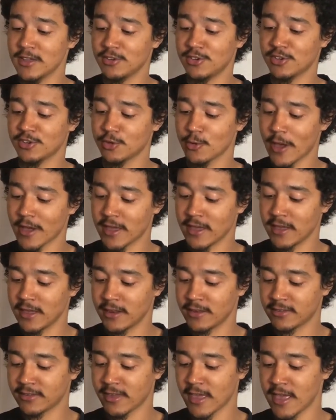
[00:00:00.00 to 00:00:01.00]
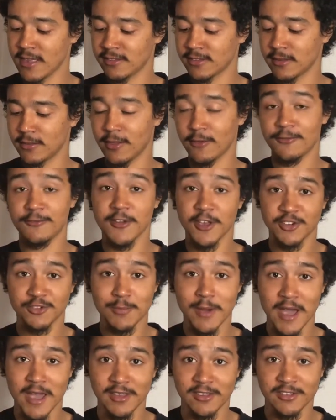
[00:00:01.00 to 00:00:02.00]
just so I can get a taste of the fish
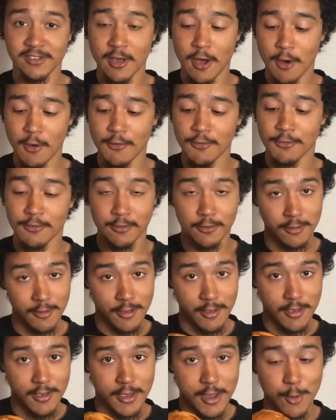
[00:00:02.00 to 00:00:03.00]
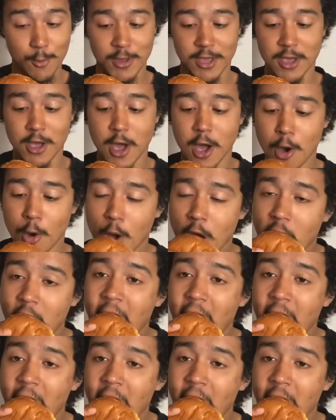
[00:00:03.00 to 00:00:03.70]
by itself. Here we go.